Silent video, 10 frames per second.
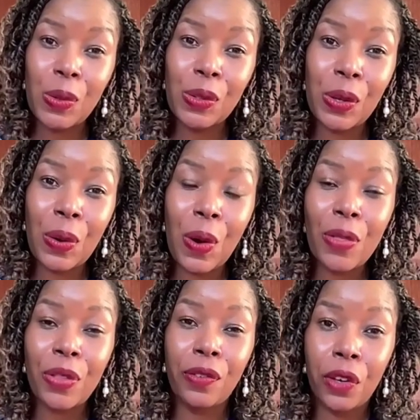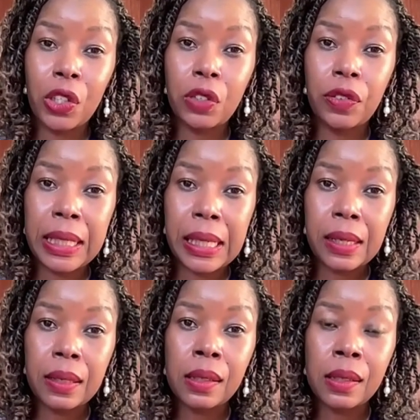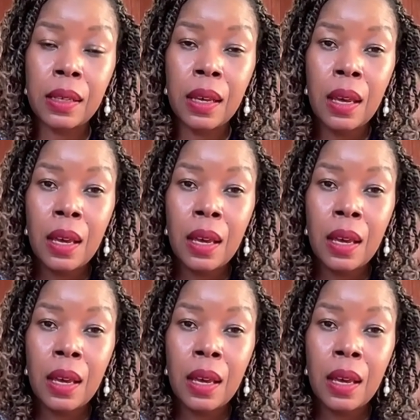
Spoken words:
also on the verge of tears.